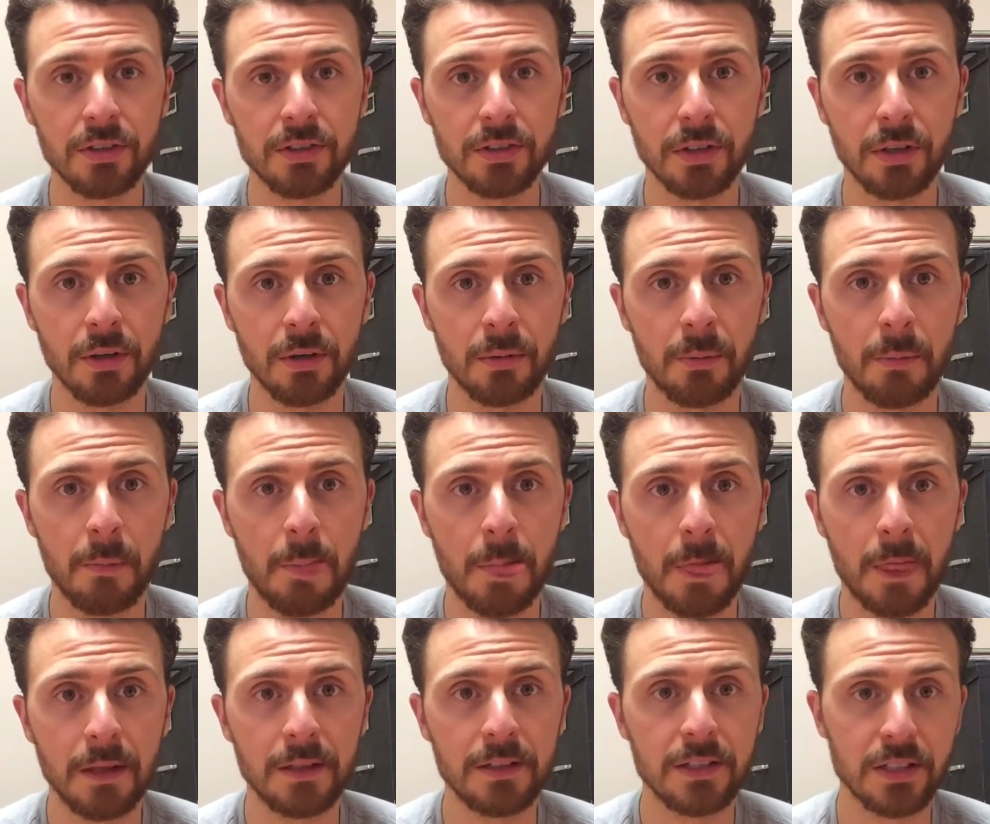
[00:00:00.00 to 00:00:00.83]
So
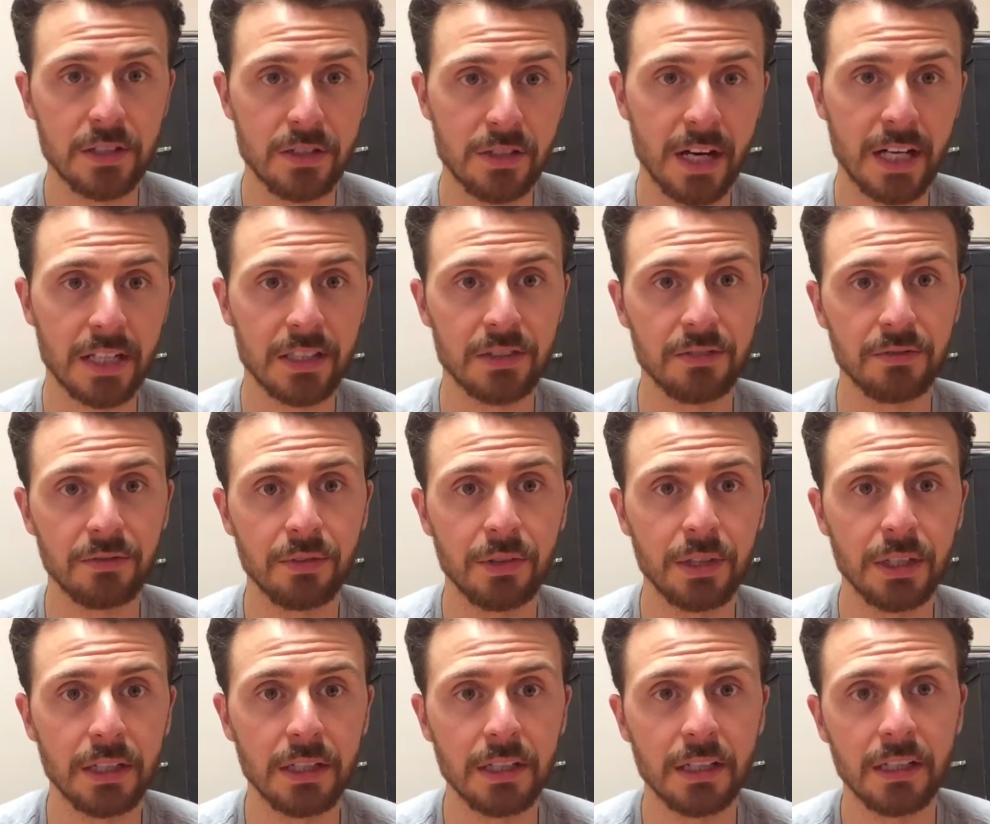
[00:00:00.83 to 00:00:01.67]

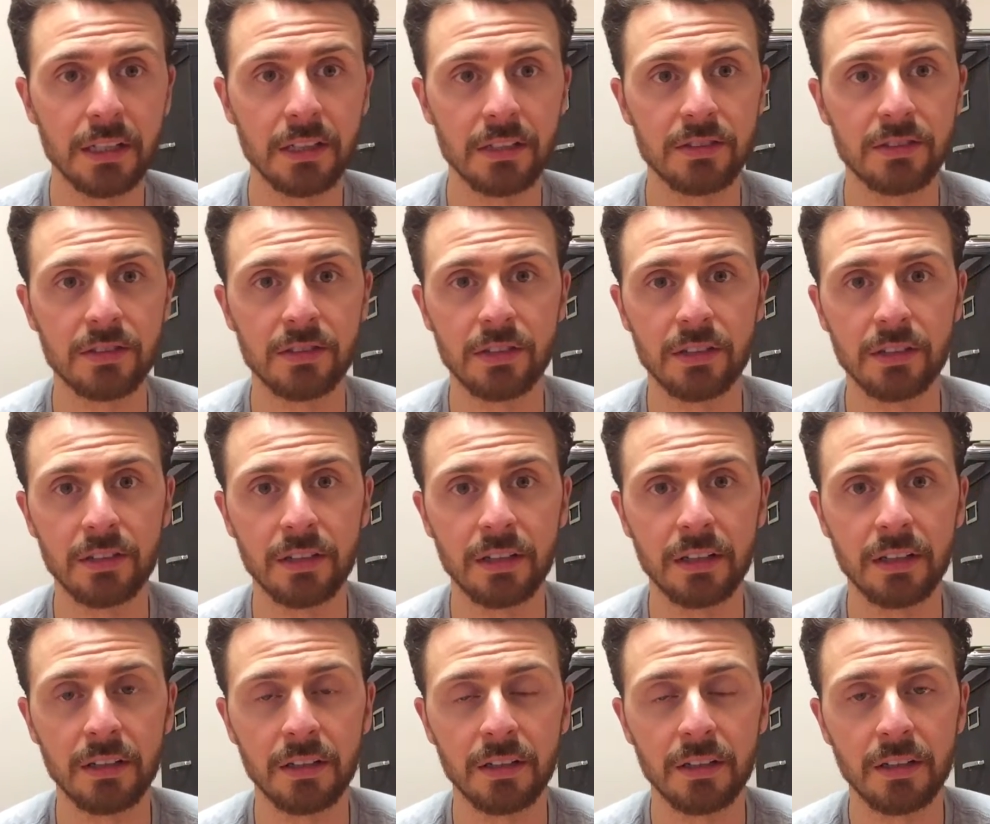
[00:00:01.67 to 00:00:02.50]
distraction-free eating is
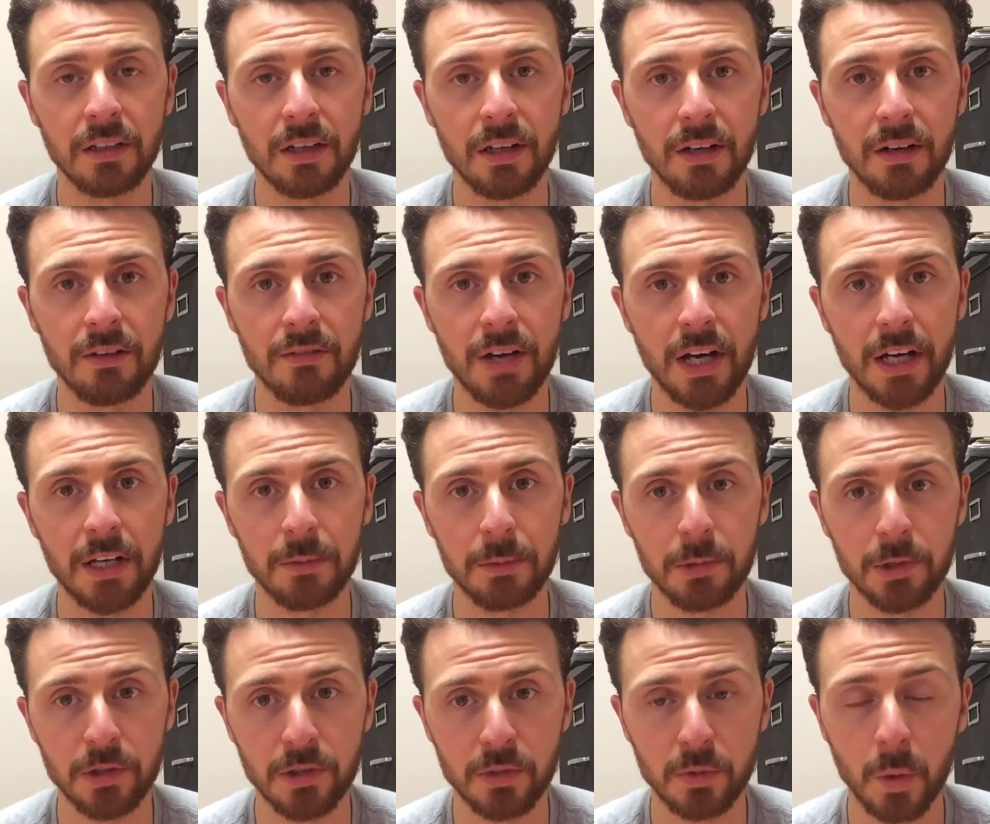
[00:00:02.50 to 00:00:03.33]
certainly
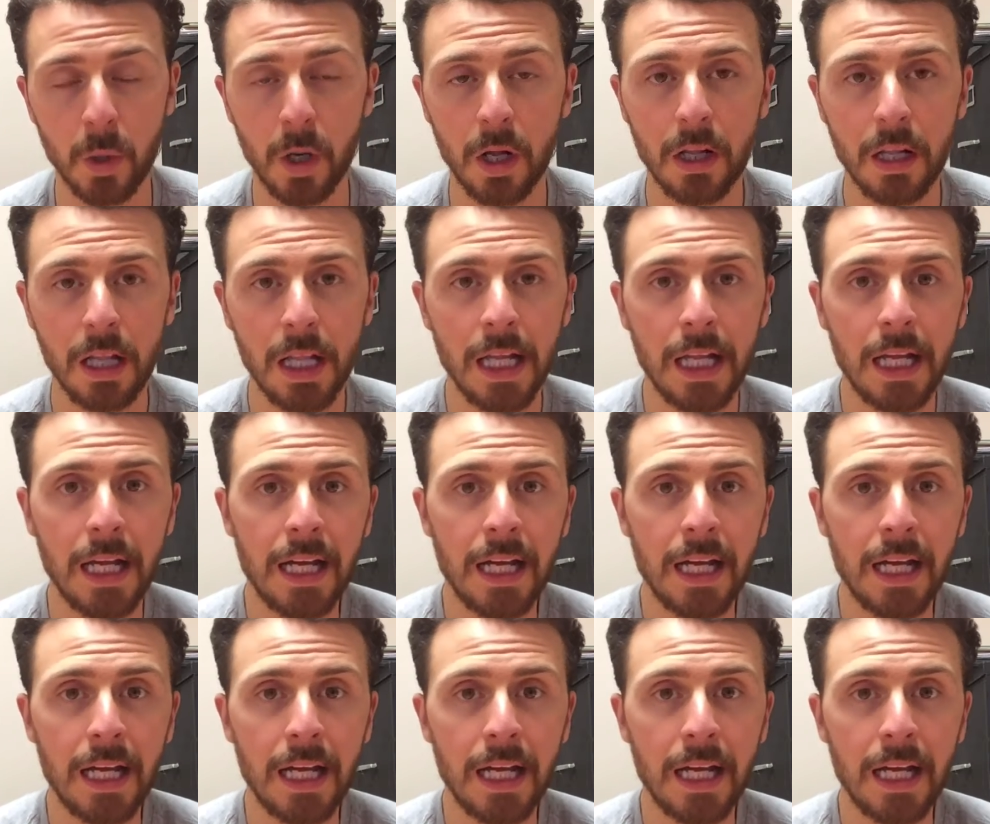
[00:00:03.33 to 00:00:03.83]
valuable as well.